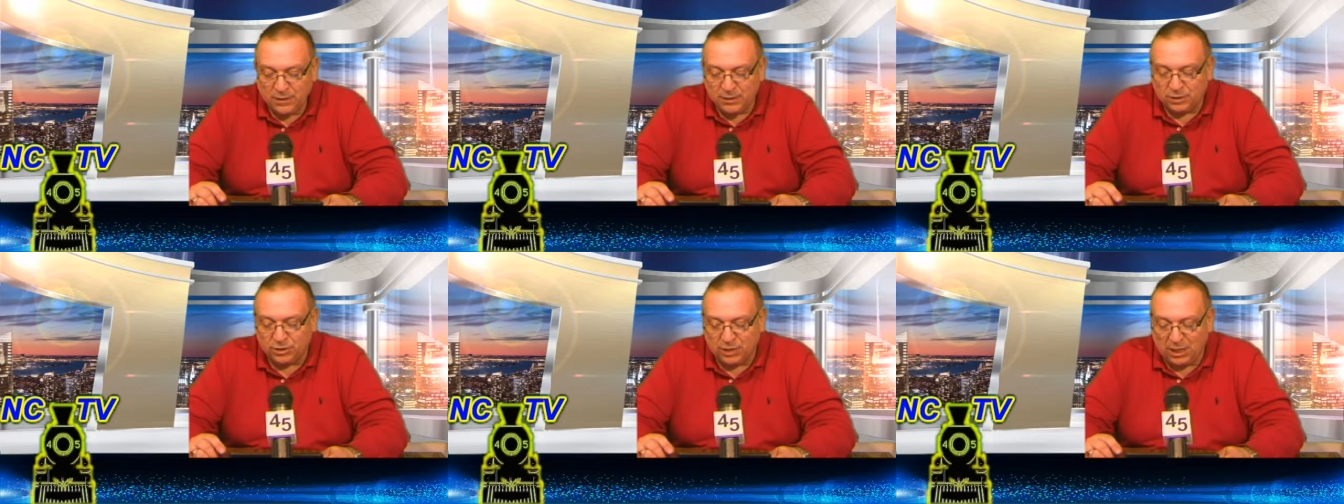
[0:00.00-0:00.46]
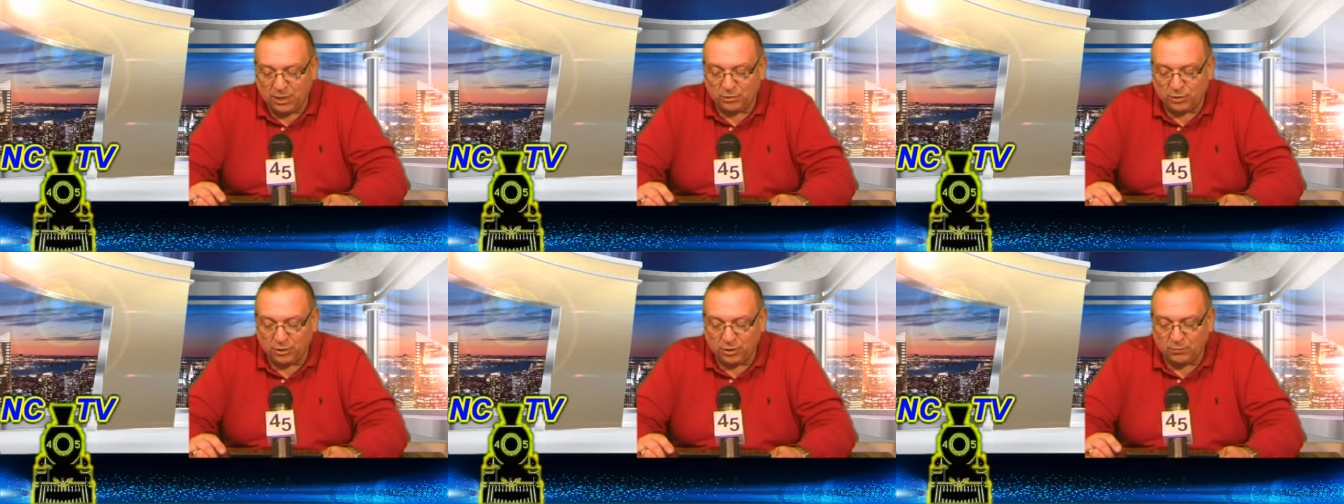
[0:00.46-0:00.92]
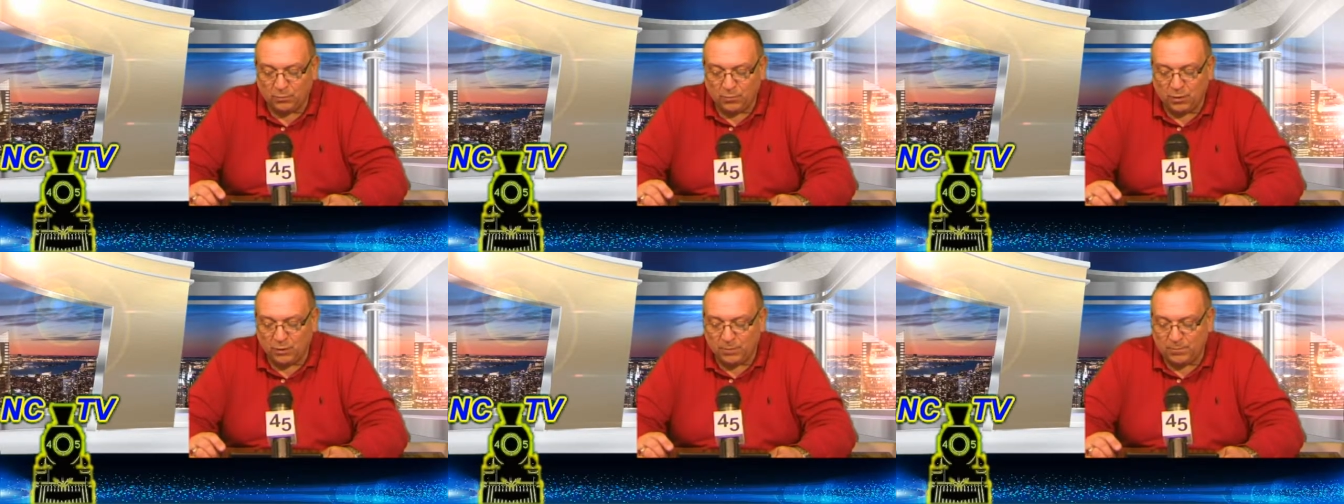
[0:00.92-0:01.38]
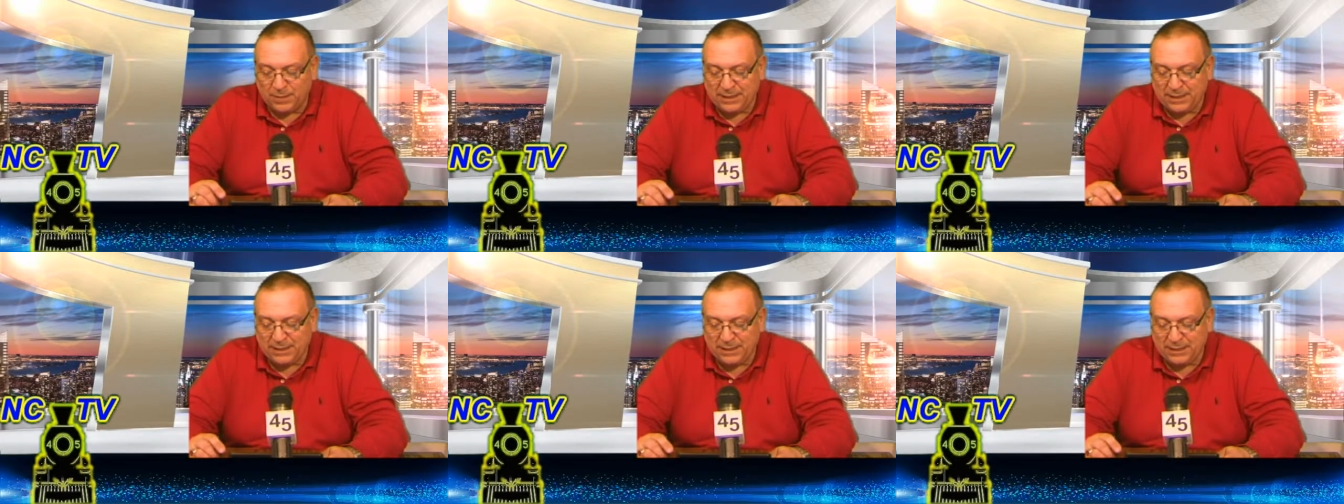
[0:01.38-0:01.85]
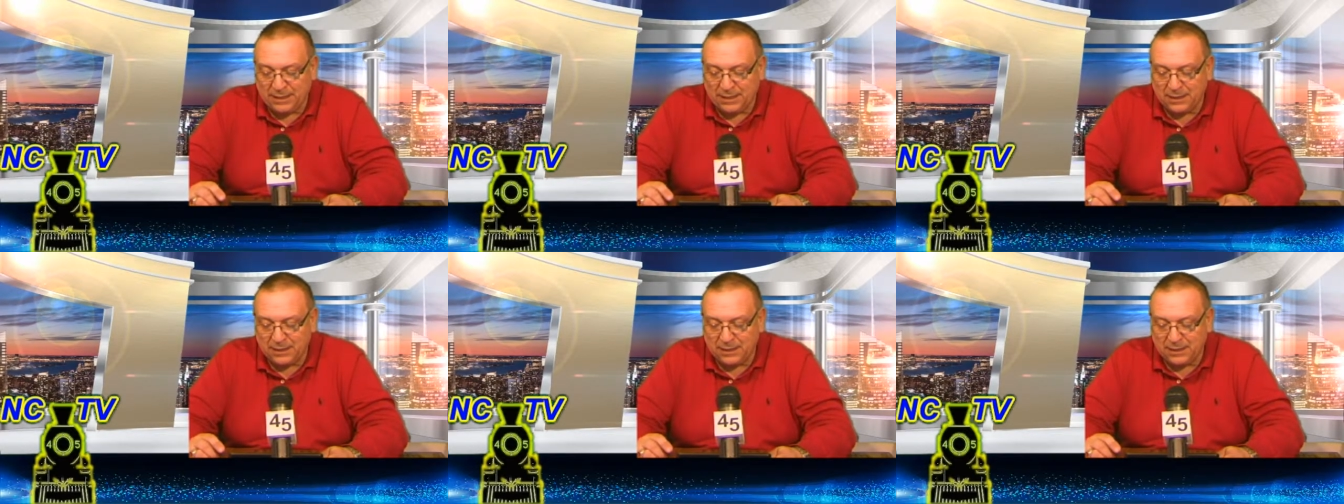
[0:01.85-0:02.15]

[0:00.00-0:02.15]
The shelter will be